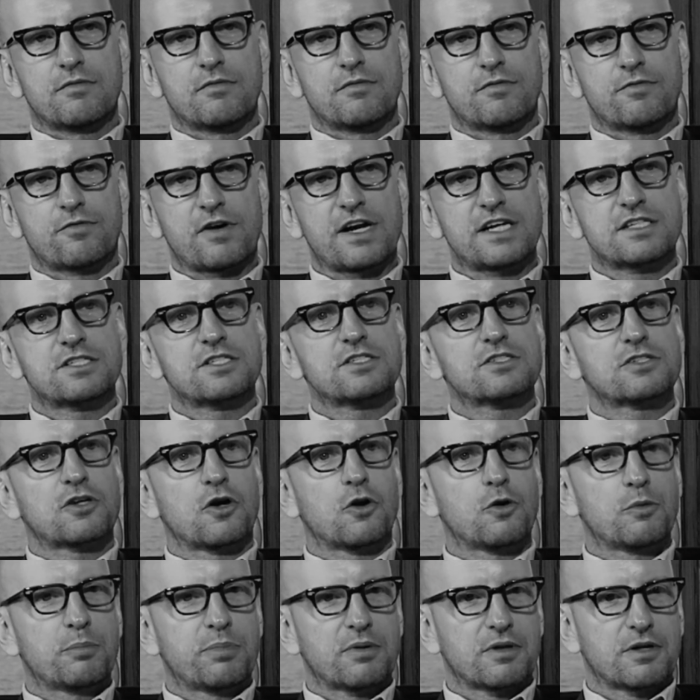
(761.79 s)
Francis
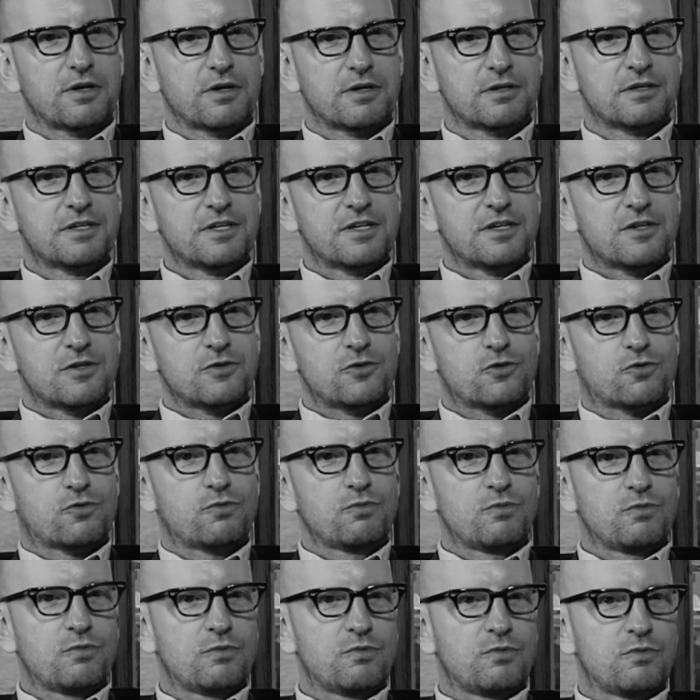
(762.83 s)
Coppola
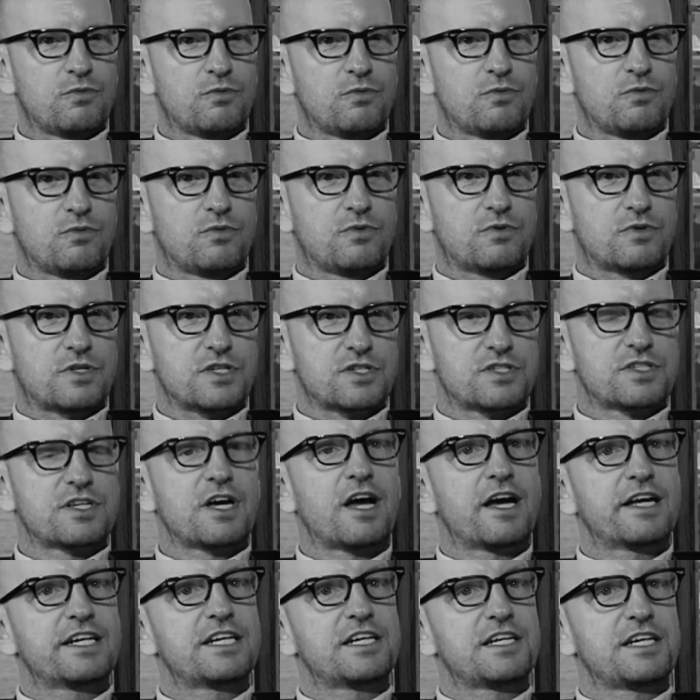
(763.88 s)

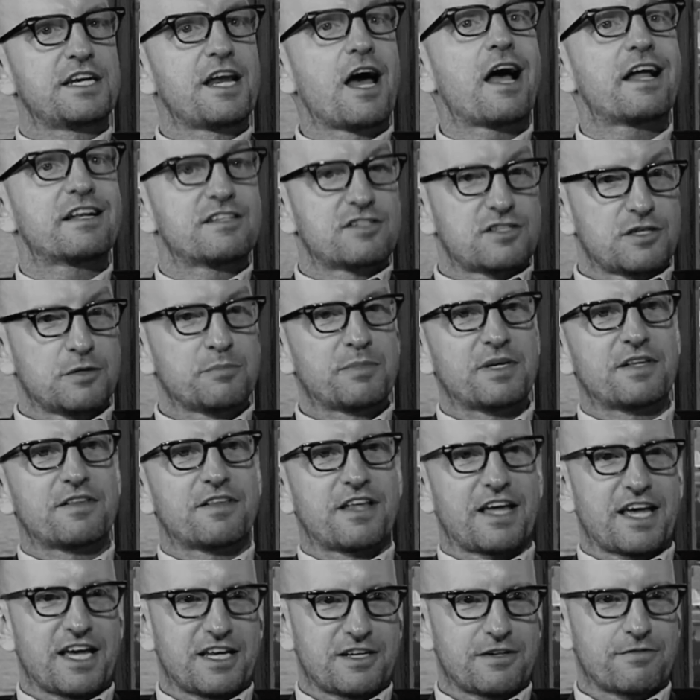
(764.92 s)
decided not to be
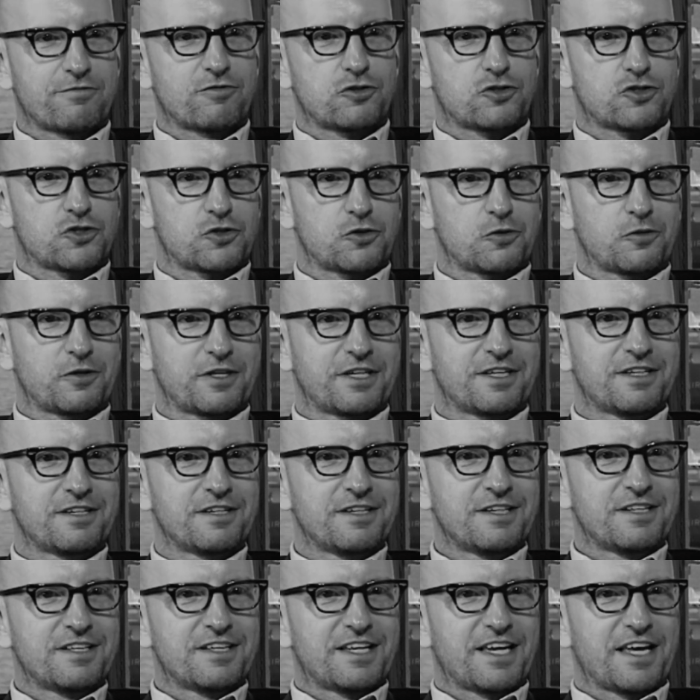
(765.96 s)
the head of the jury,
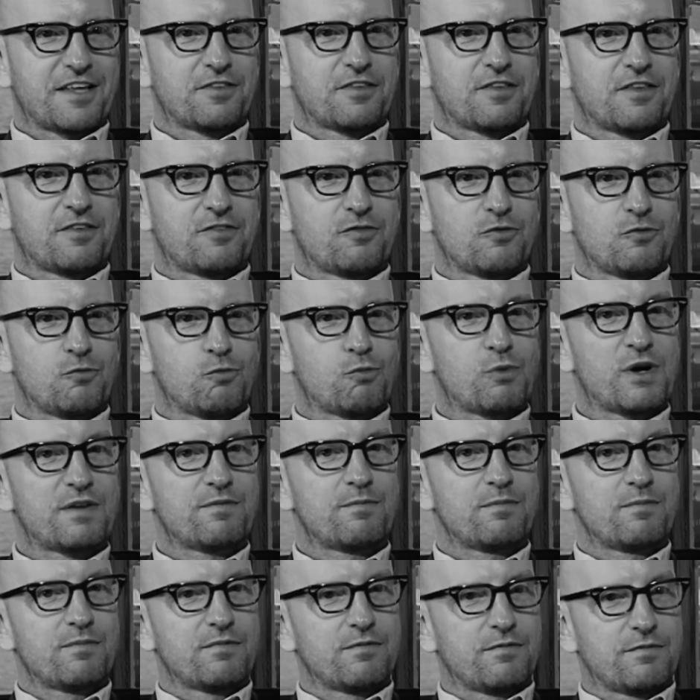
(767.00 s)
and
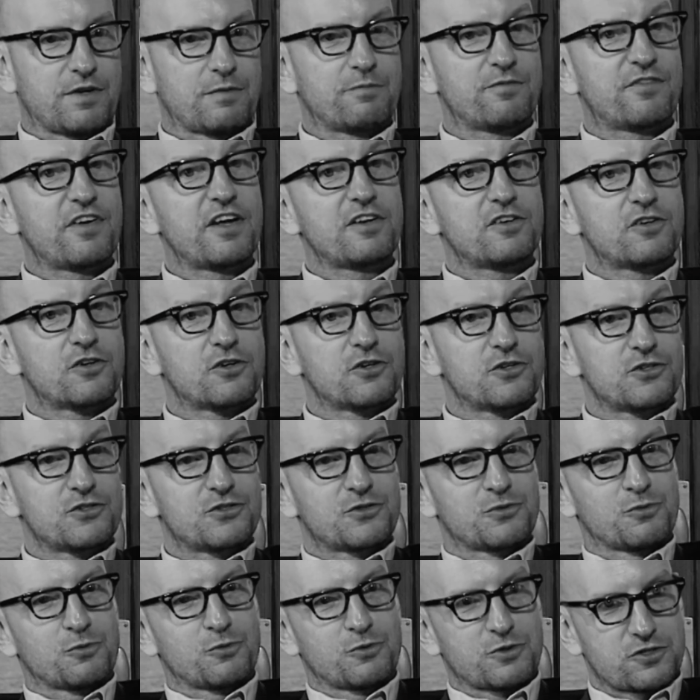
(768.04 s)
when Wim
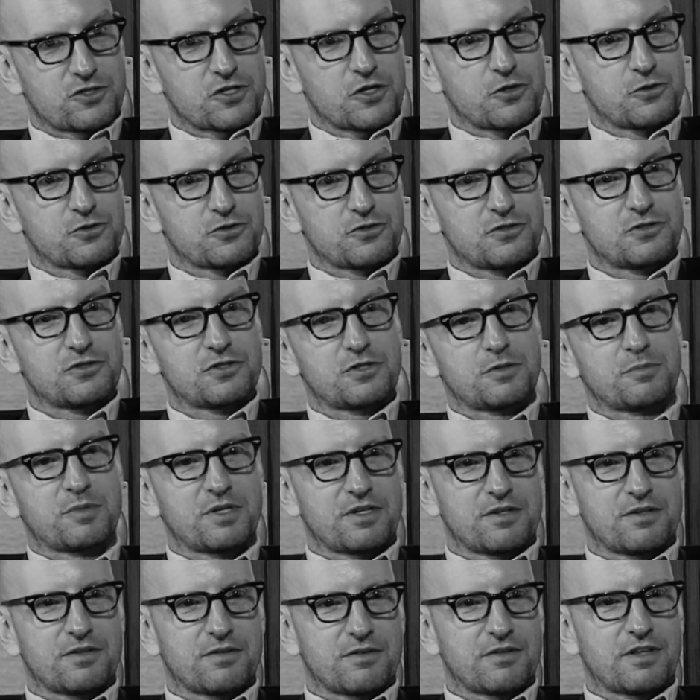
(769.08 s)
Wenders was chosen to
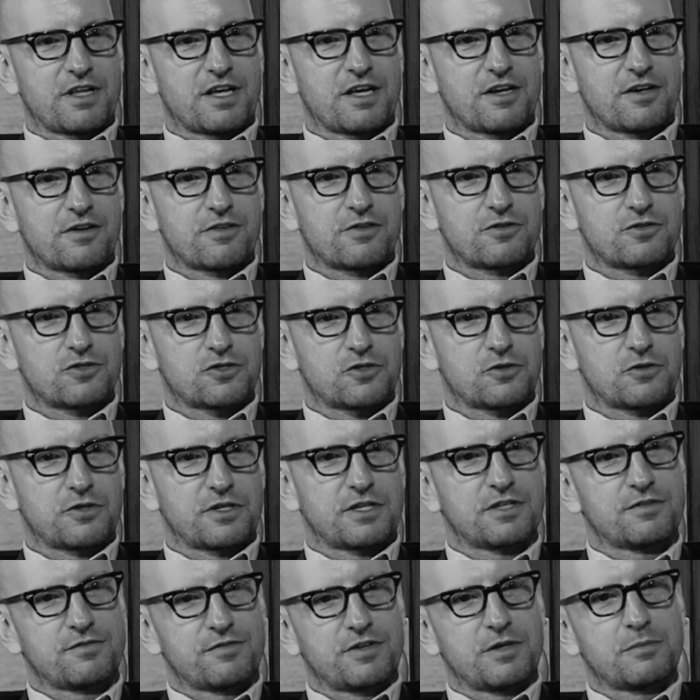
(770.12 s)
be the head of the jury,
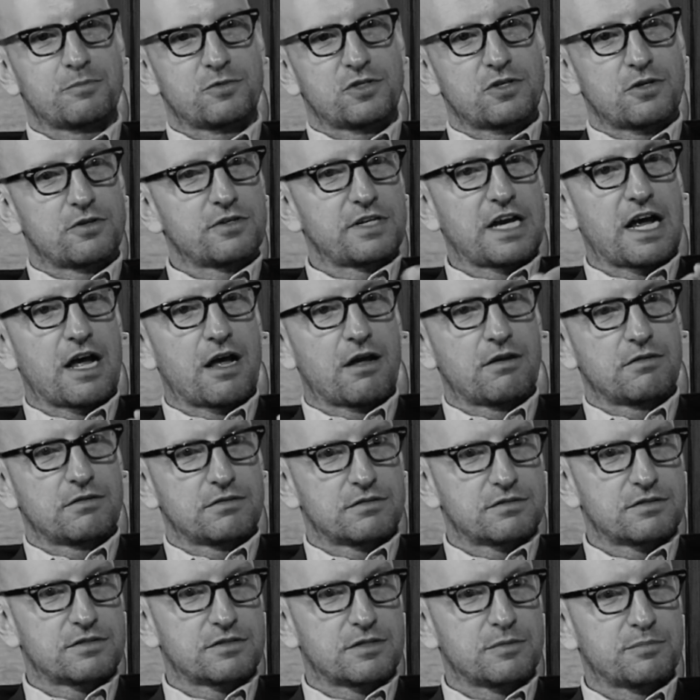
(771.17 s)
and Wim turned
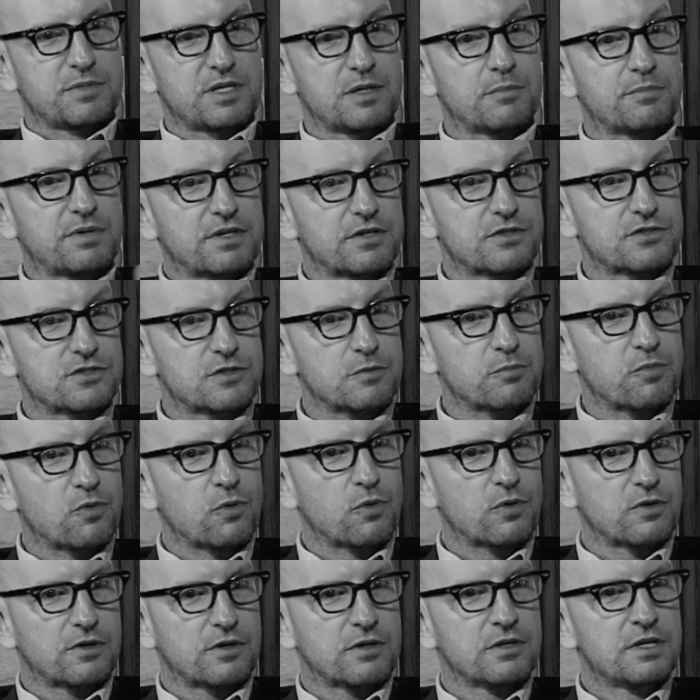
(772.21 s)
out to be a big
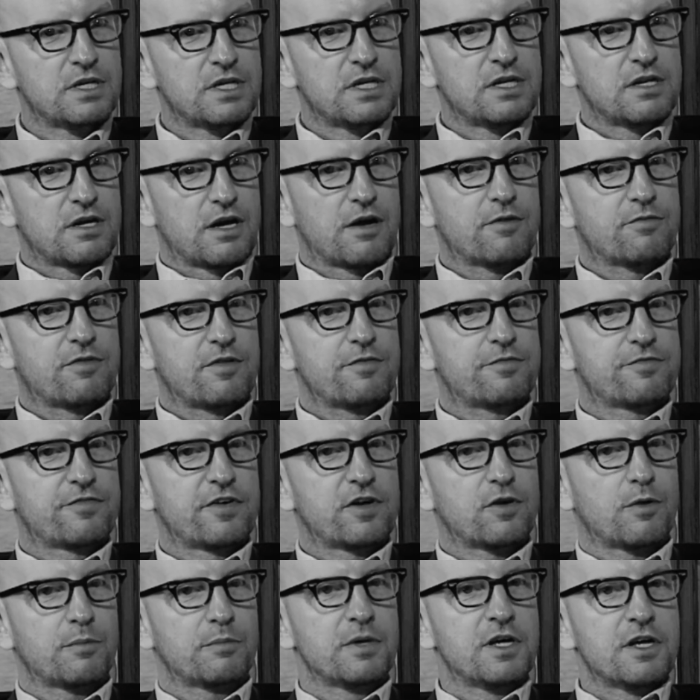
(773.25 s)
supporter of the
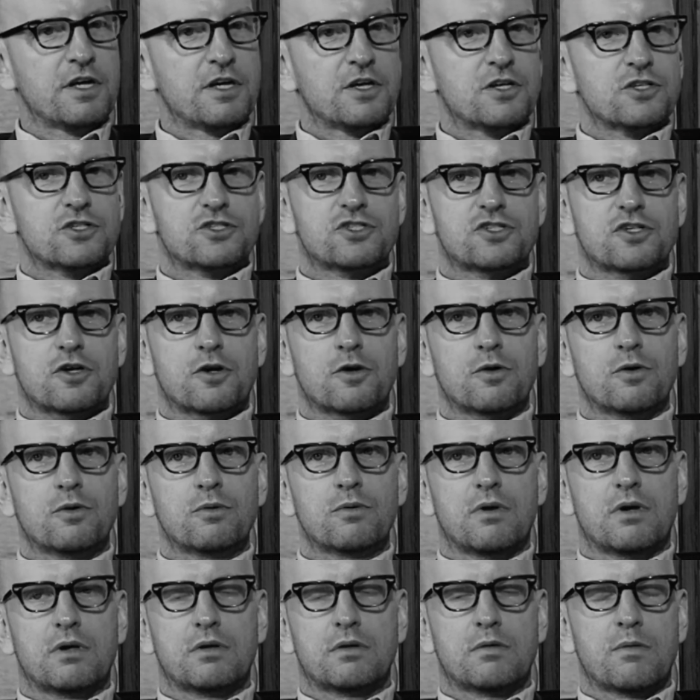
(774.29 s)
film.
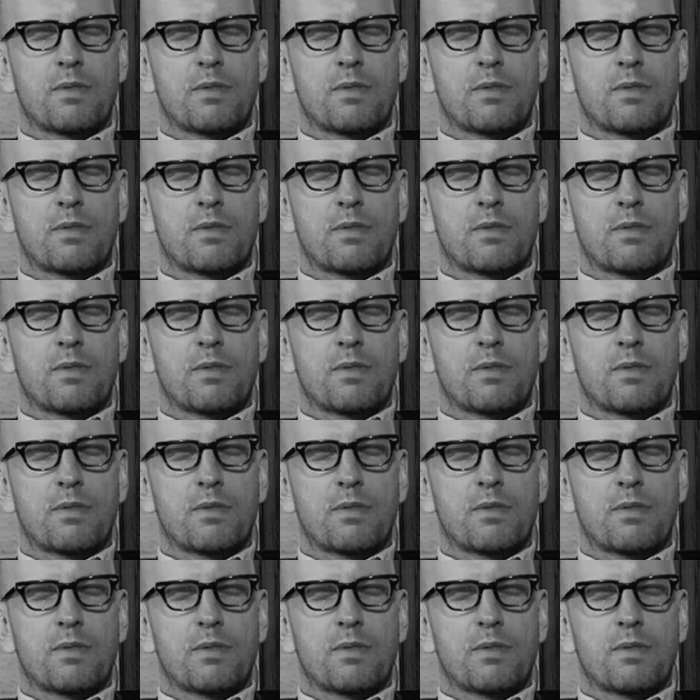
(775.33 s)
So